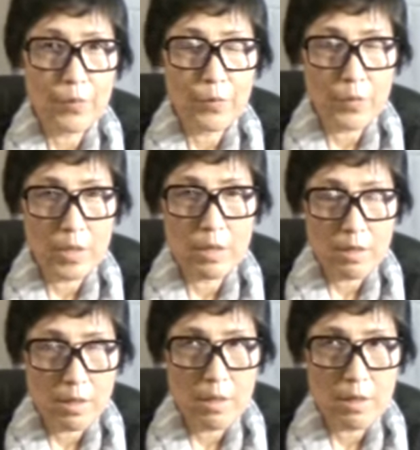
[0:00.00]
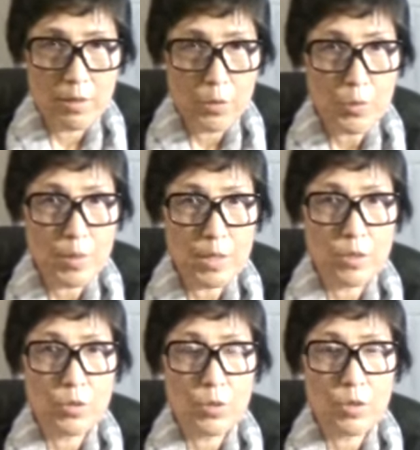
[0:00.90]
with
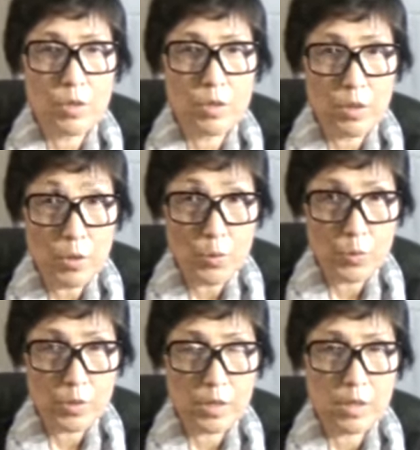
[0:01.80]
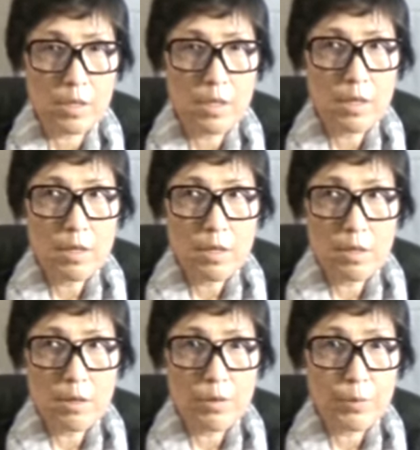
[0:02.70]
humans or the host
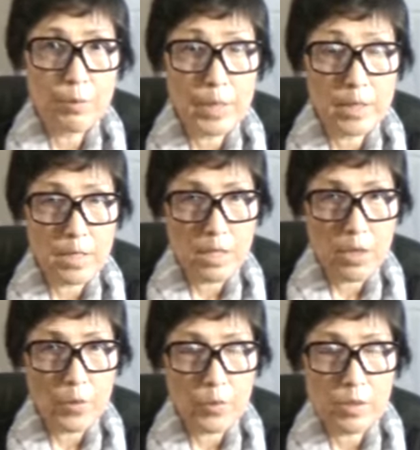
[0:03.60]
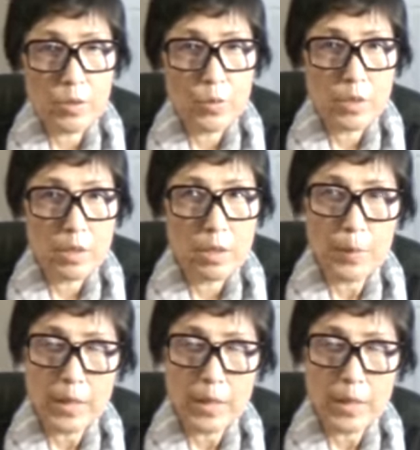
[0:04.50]
body cells, using the